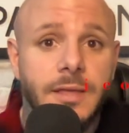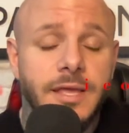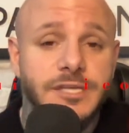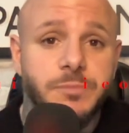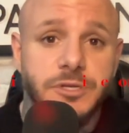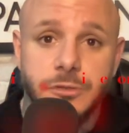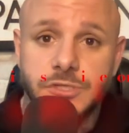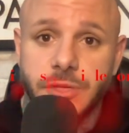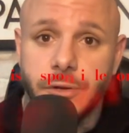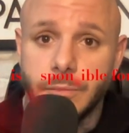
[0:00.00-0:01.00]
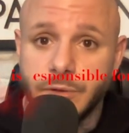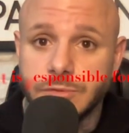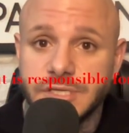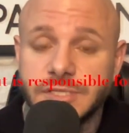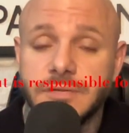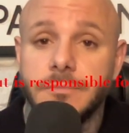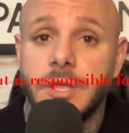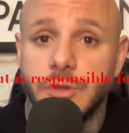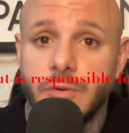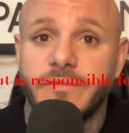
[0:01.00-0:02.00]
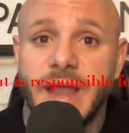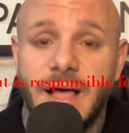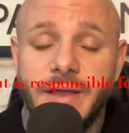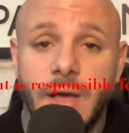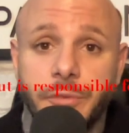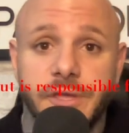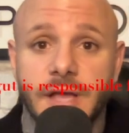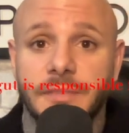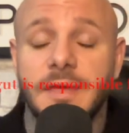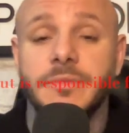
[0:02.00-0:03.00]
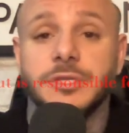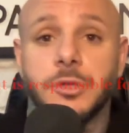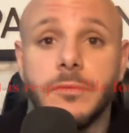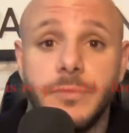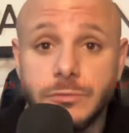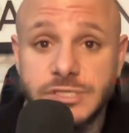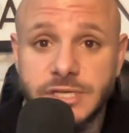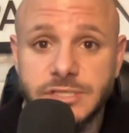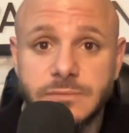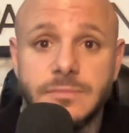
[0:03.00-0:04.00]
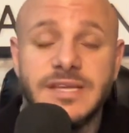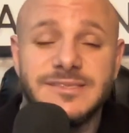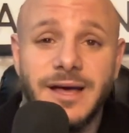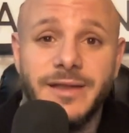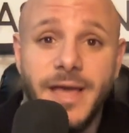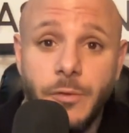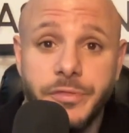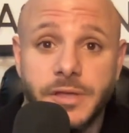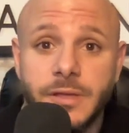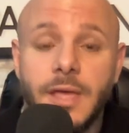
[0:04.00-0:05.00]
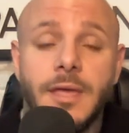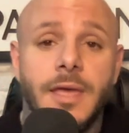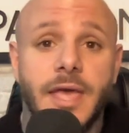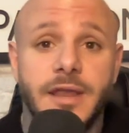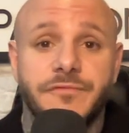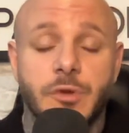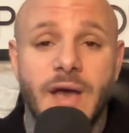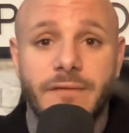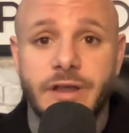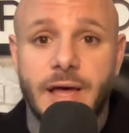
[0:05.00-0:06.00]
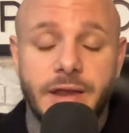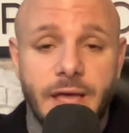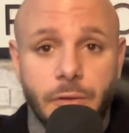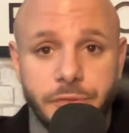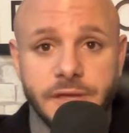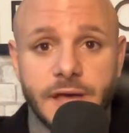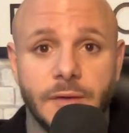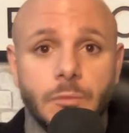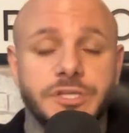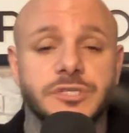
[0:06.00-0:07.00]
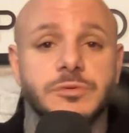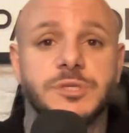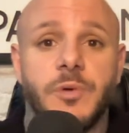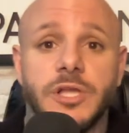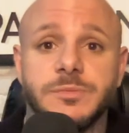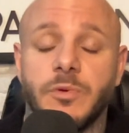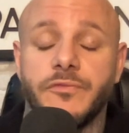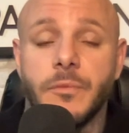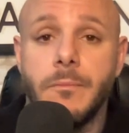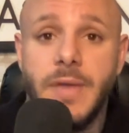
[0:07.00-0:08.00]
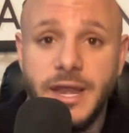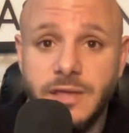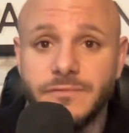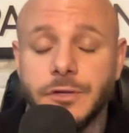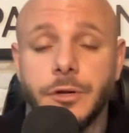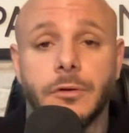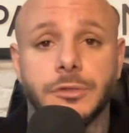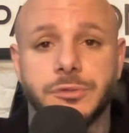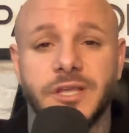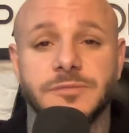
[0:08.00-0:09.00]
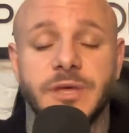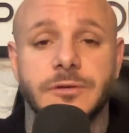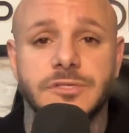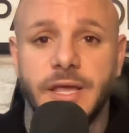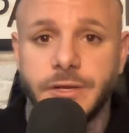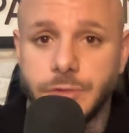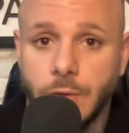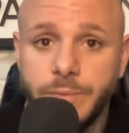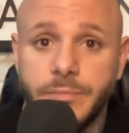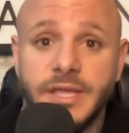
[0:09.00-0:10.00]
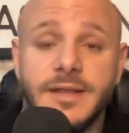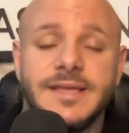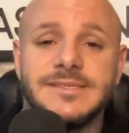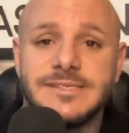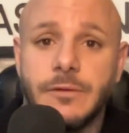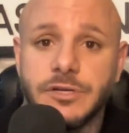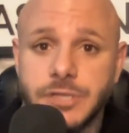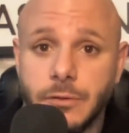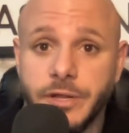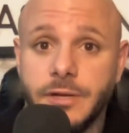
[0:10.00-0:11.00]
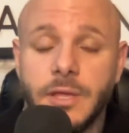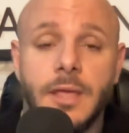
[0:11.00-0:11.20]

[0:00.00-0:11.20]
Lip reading: is produced in your immune system and you have an unhealthy gut, that means your immune system is unhealthy. And if you have an unhealthy gut, which is responsible for many of the neurotransmitters like dopamine and serotonin,